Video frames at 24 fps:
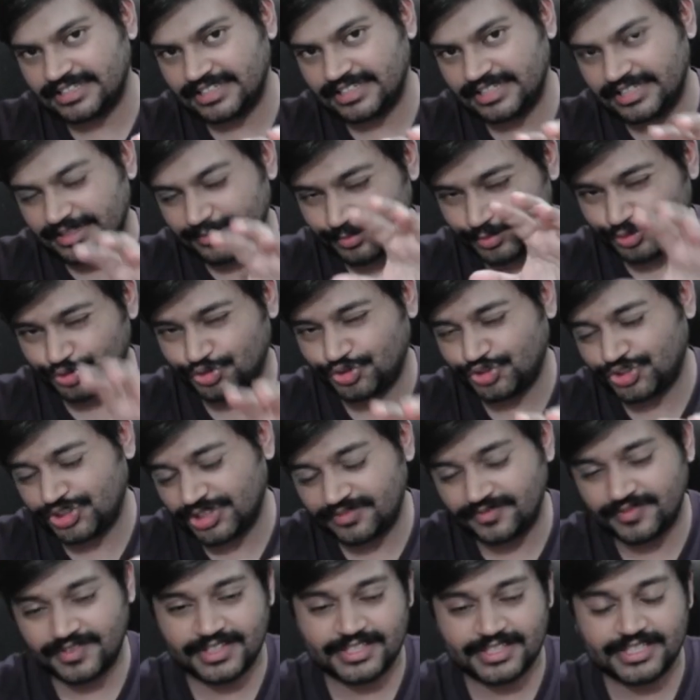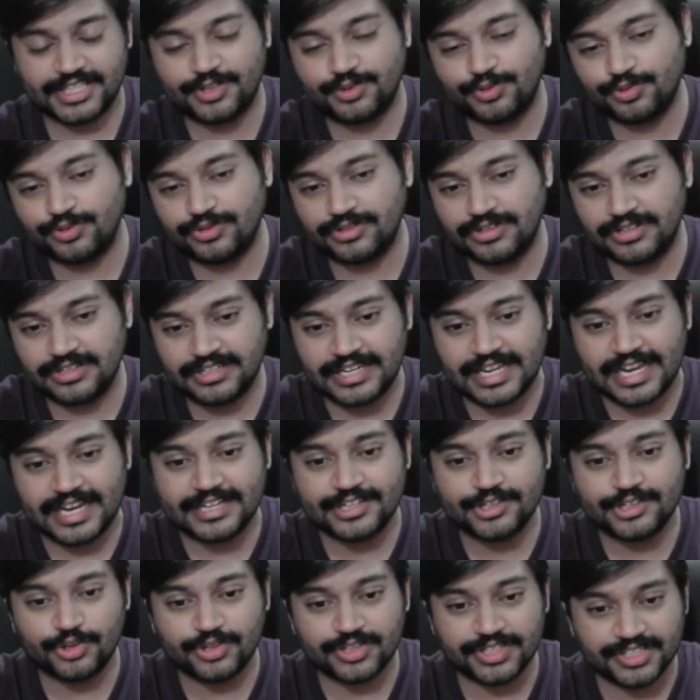in a position where they could
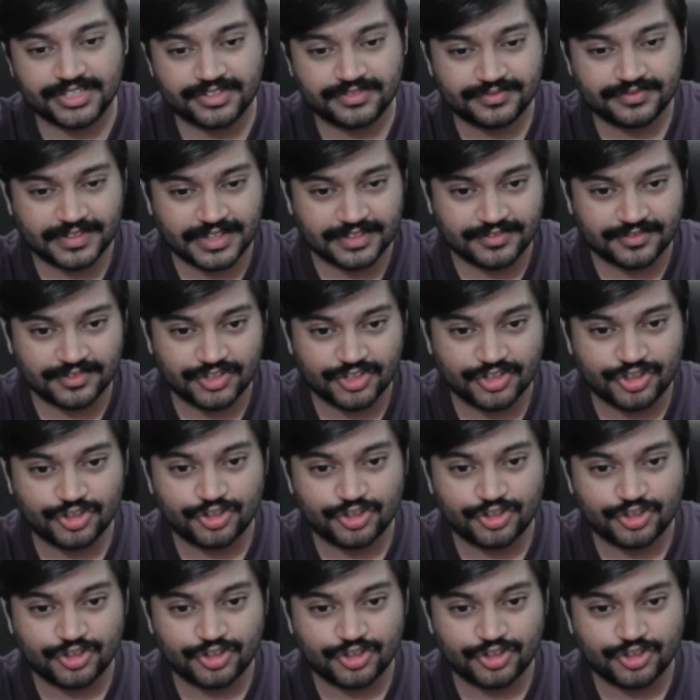land on e5.